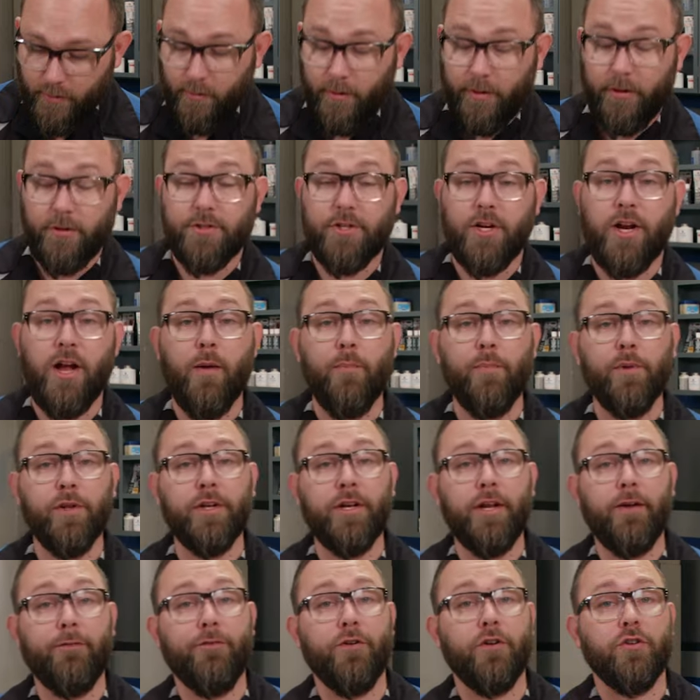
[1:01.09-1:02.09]
Well, there's a couple
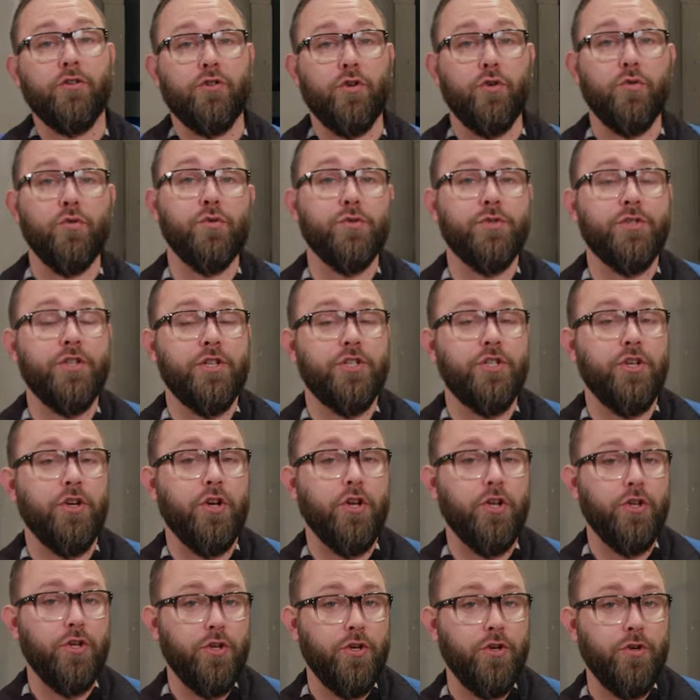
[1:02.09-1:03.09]
of different tools that you
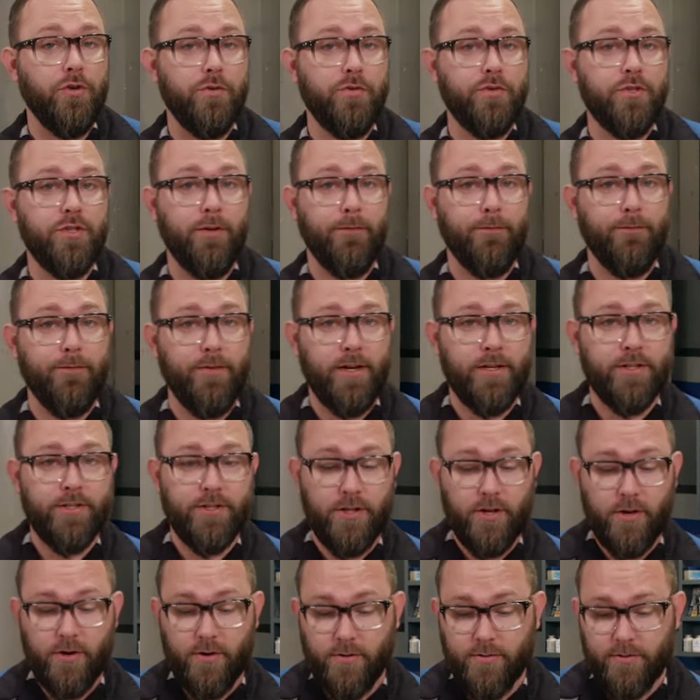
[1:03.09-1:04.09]
can use to fix
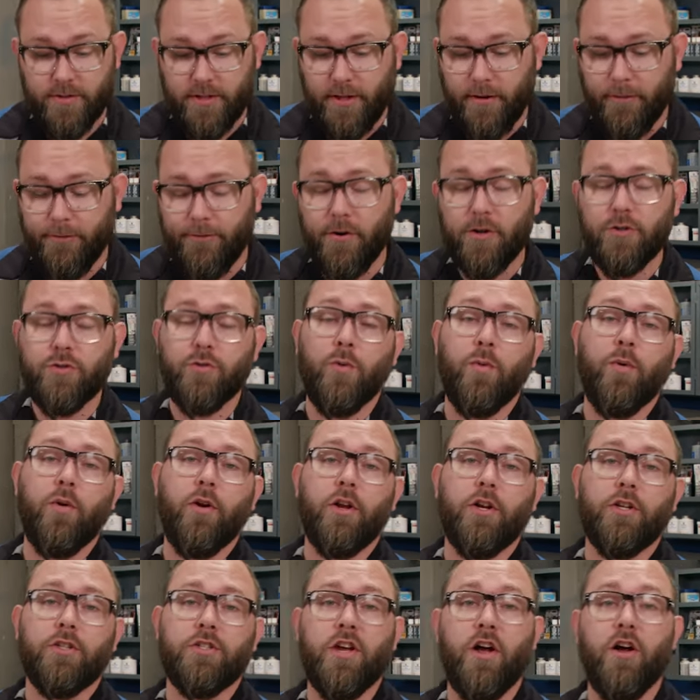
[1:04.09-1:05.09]
those, and the first one we're
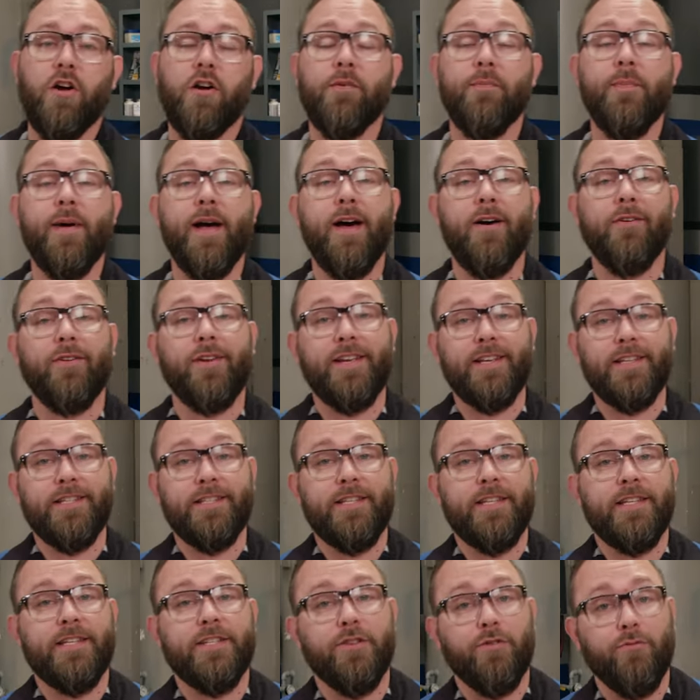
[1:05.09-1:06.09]
going to talk about is
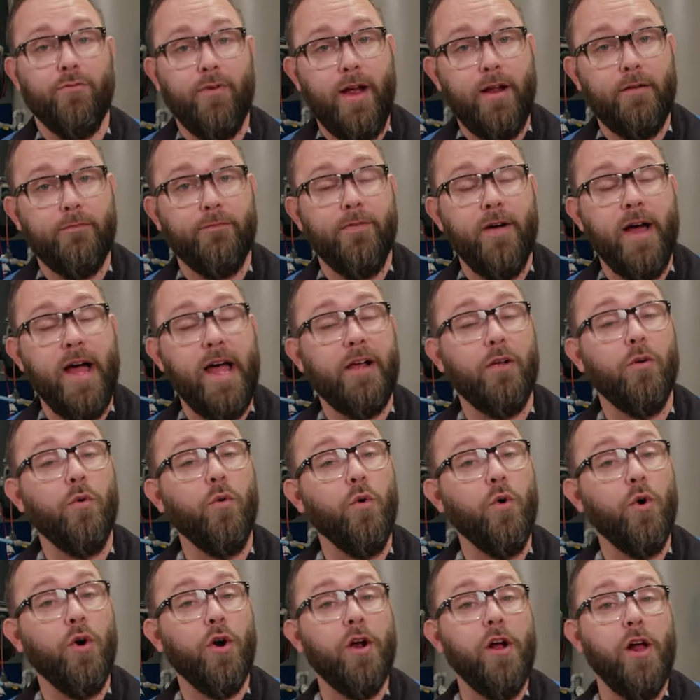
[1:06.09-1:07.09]
this thread file
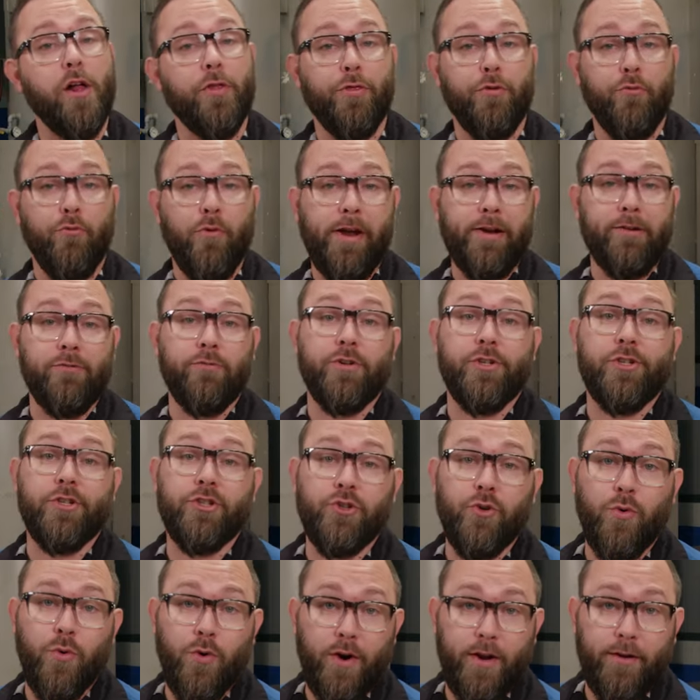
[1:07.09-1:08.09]
or a thread
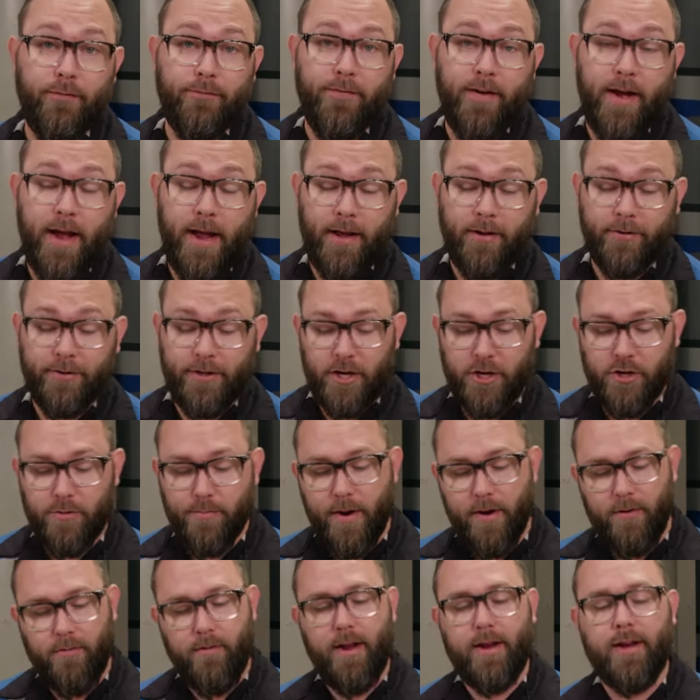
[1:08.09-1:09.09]
restoring file. Now, you
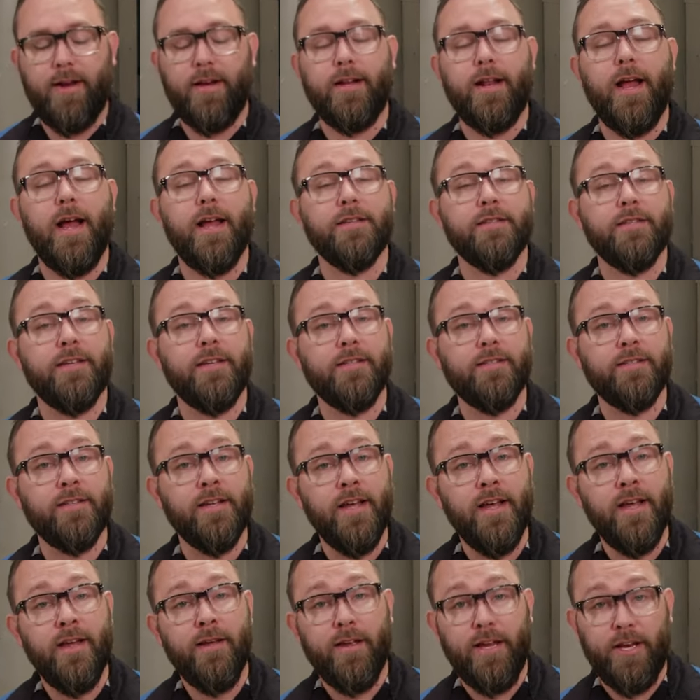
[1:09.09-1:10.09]
may recognize this
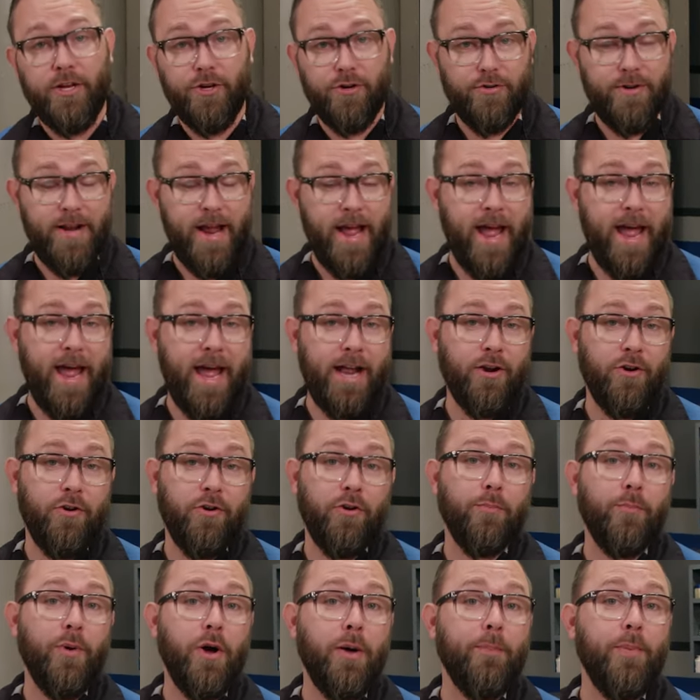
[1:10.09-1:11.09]
in your dad or
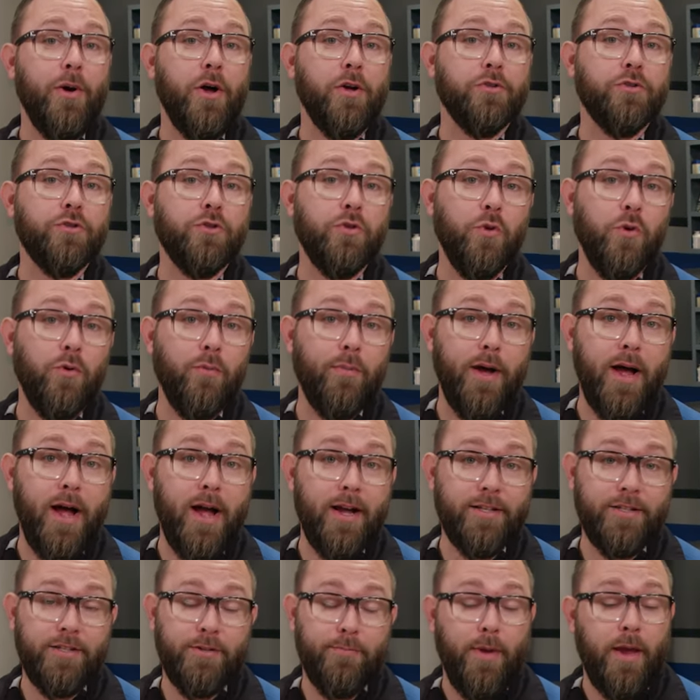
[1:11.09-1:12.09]
your pawpaw's toolbox.